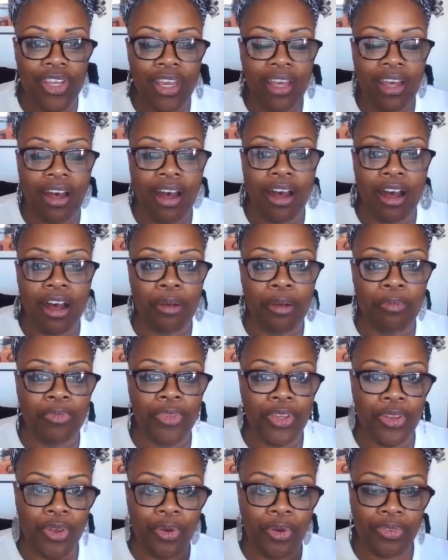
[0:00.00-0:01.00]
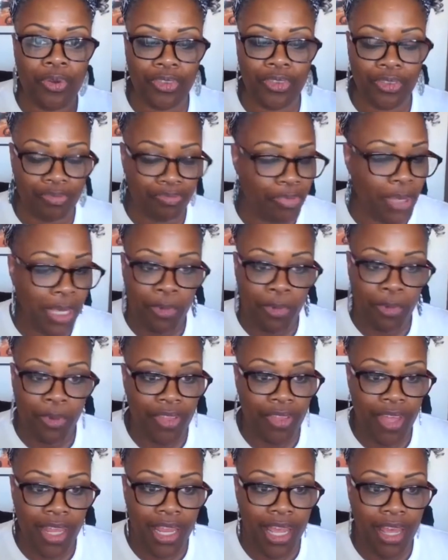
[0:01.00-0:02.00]
um, you know, people
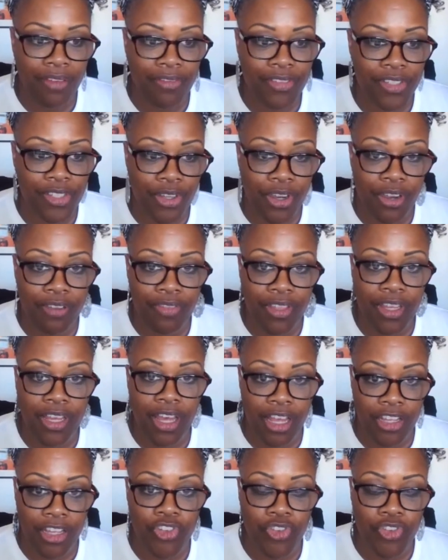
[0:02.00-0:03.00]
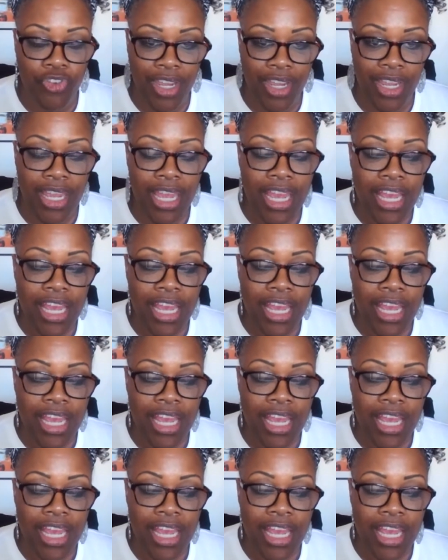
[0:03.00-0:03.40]
that have served the country.